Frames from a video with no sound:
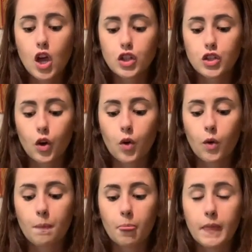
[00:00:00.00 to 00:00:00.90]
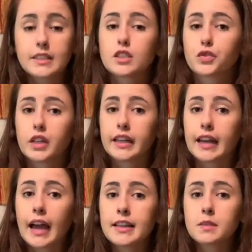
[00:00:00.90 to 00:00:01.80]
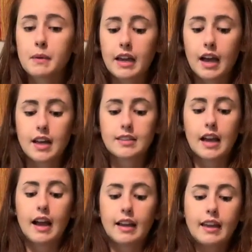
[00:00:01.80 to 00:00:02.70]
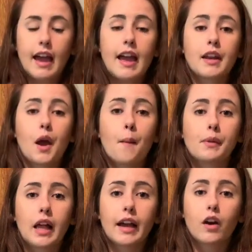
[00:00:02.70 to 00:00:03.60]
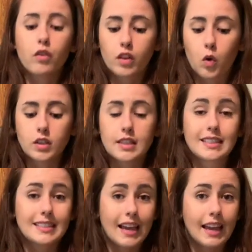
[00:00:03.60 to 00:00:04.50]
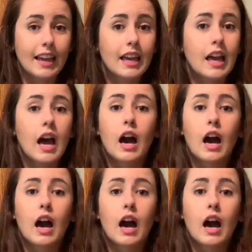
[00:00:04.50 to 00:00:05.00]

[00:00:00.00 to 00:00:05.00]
So this is really nice because I can apply it over the course of the day.